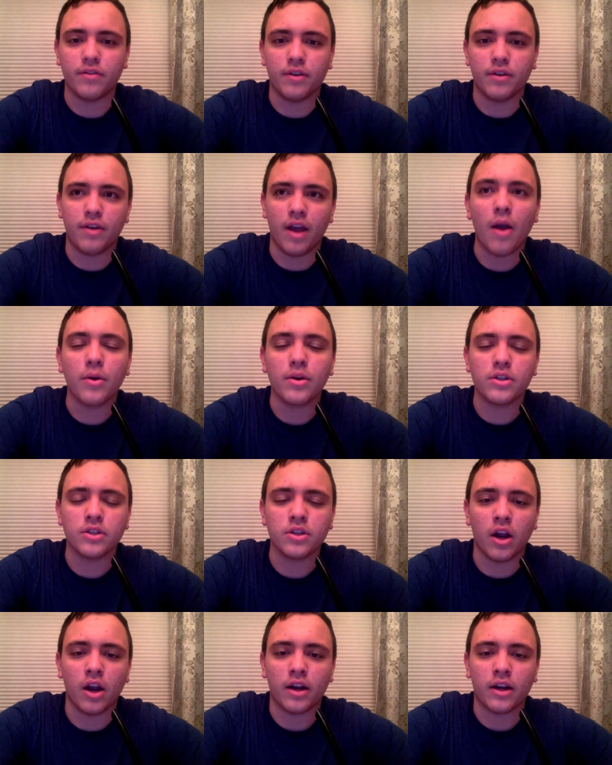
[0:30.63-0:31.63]
if Howard
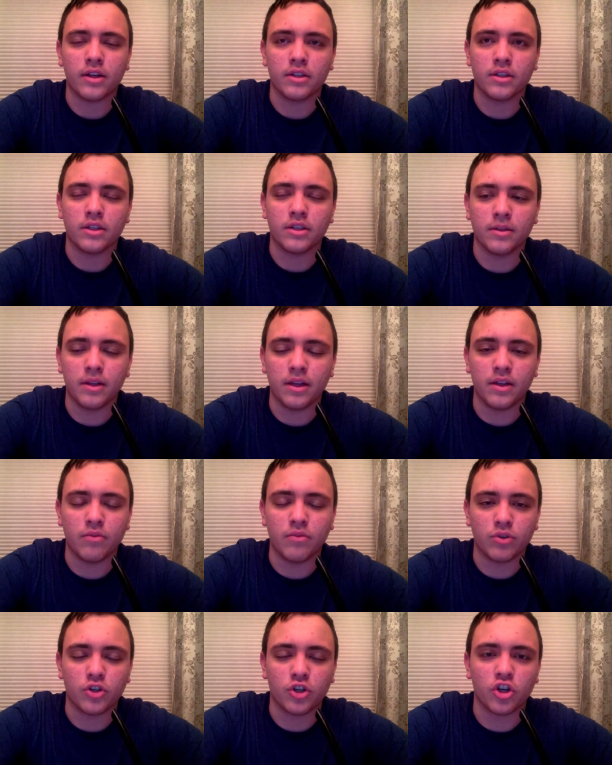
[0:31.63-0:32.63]
Stark is,
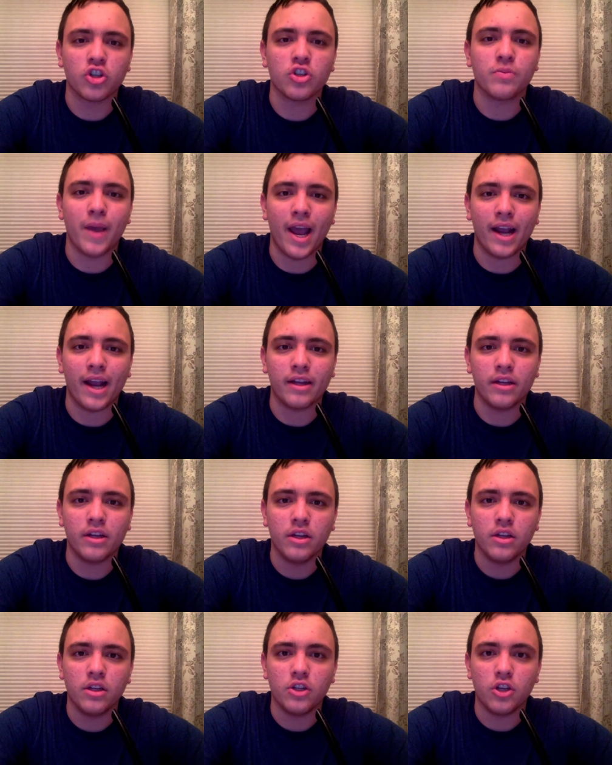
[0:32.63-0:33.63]
it, returns back
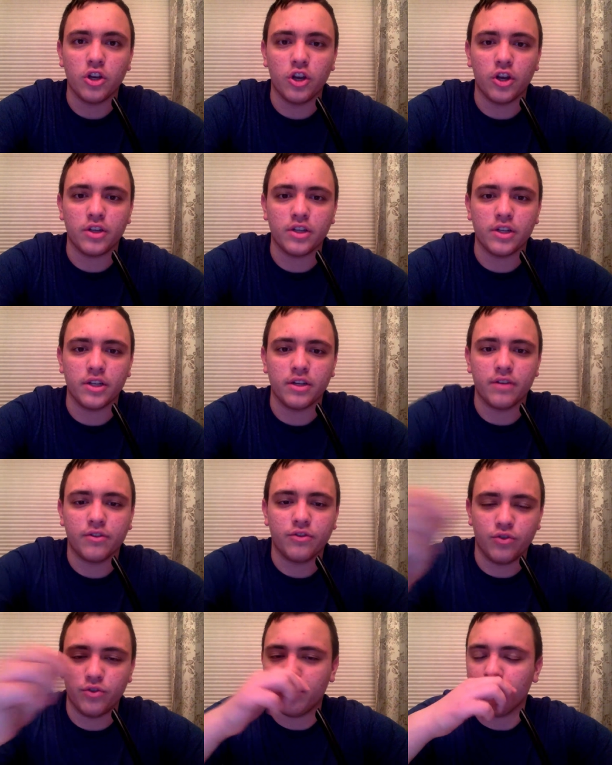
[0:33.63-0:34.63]
to New York City to,
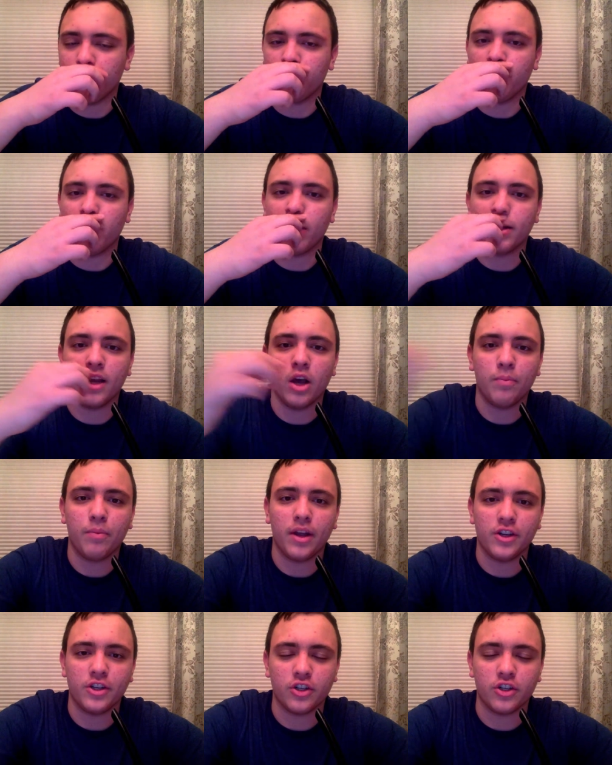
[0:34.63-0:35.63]
tr to try and help
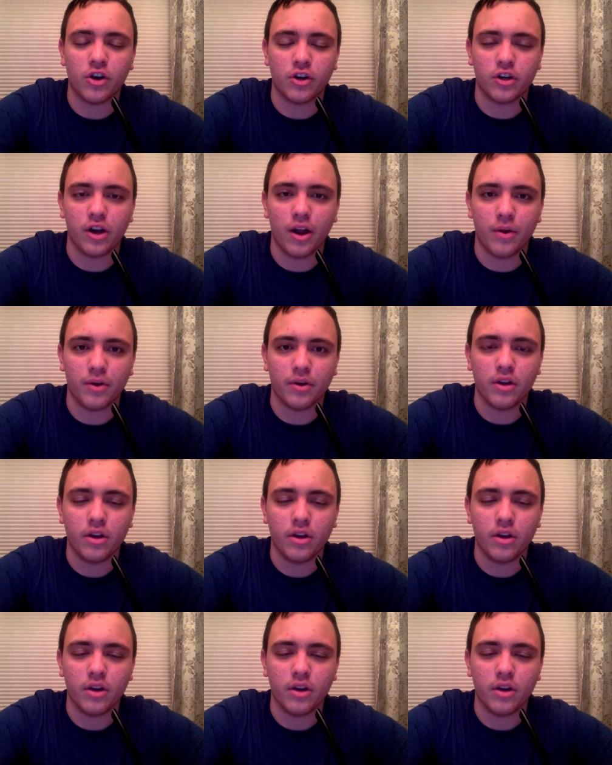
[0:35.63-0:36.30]
Agent Carter out.